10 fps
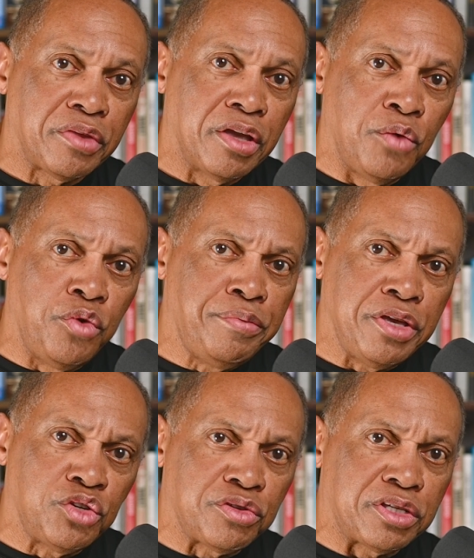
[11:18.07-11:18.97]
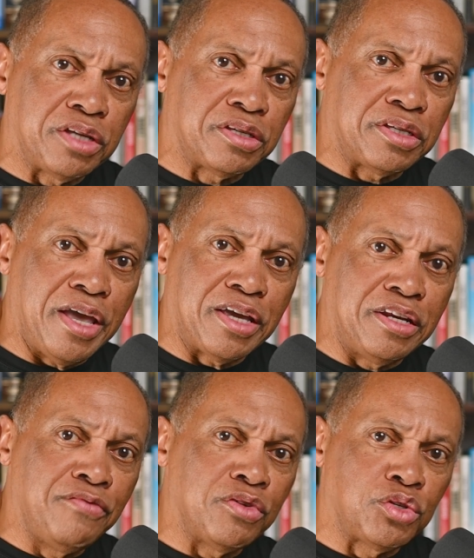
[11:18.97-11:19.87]
It would be interesting to take
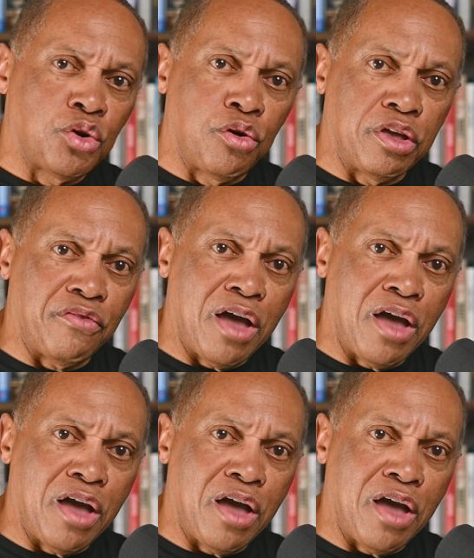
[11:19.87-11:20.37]
an inventory of